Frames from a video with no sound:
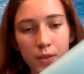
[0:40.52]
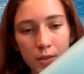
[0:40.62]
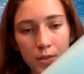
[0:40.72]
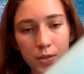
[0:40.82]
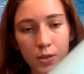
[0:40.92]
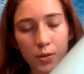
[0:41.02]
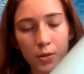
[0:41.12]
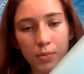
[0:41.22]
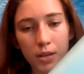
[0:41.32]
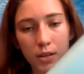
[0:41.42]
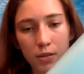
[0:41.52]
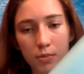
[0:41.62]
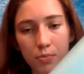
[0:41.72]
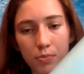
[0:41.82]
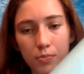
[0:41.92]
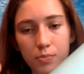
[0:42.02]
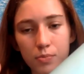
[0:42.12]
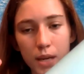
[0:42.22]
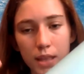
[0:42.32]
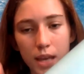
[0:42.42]
So I'm going to
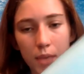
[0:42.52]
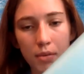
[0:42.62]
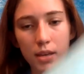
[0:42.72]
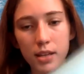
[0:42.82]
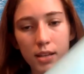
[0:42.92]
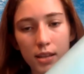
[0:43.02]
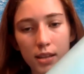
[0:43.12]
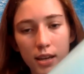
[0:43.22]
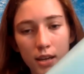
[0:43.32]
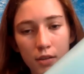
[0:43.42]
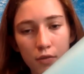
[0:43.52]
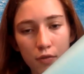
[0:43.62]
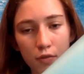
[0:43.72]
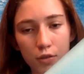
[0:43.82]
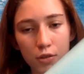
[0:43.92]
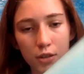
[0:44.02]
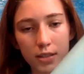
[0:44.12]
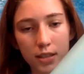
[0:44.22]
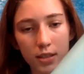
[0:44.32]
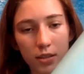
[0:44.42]
make that point and then kind of crease
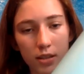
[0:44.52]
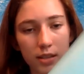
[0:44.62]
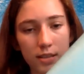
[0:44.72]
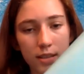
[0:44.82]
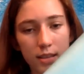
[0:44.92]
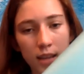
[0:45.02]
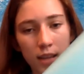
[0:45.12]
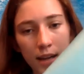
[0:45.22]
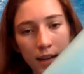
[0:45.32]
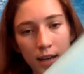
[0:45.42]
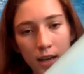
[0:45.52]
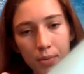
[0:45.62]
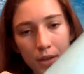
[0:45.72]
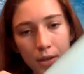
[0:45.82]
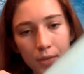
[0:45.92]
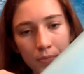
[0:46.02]
it so that it's lining up here.